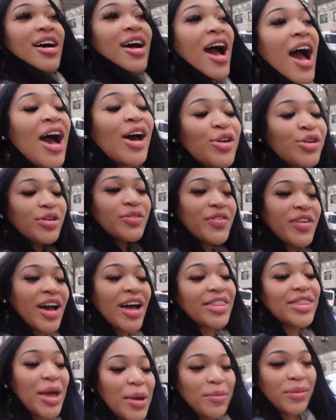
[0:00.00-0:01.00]
I don't even
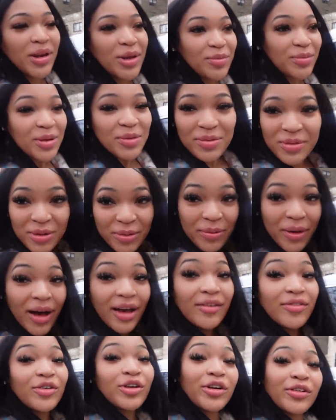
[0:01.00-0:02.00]
got that many people to
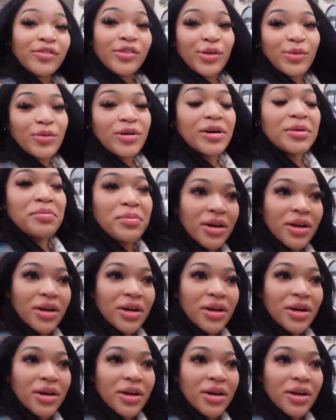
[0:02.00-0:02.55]
buy for, for one.